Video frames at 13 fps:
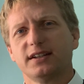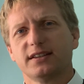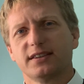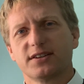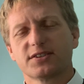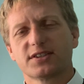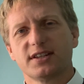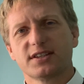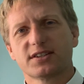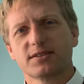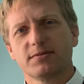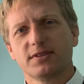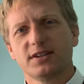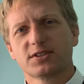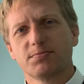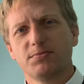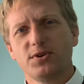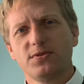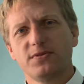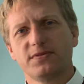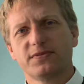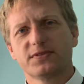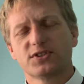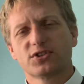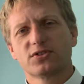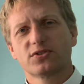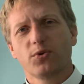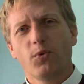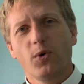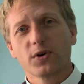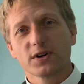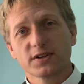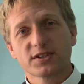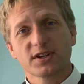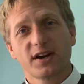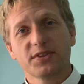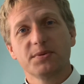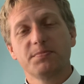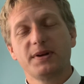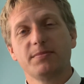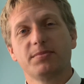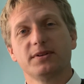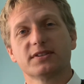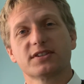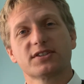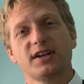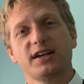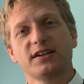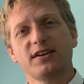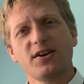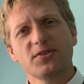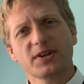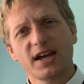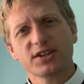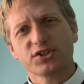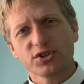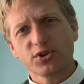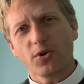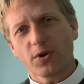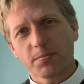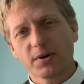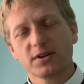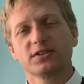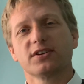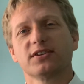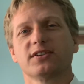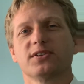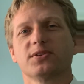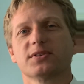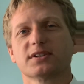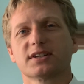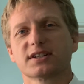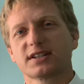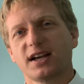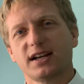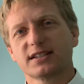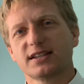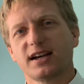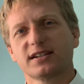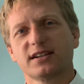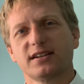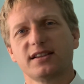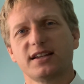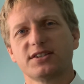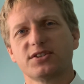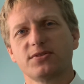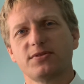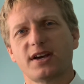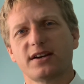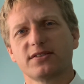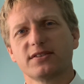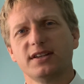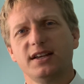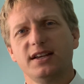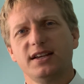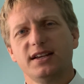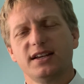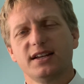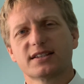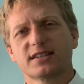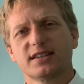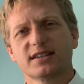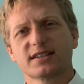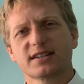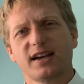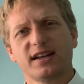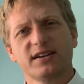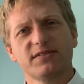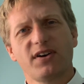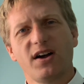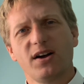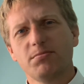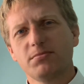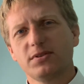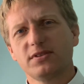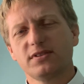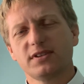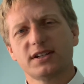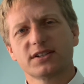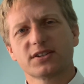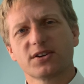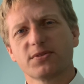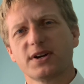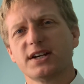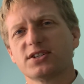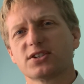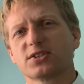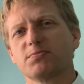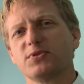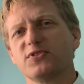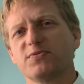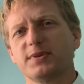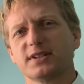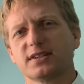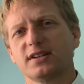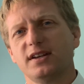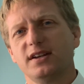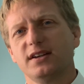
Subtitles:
there's this move towards other people to say, no, cast your burden on the Lord, because God's not going to let you down. It's this kind of humble and courageous movement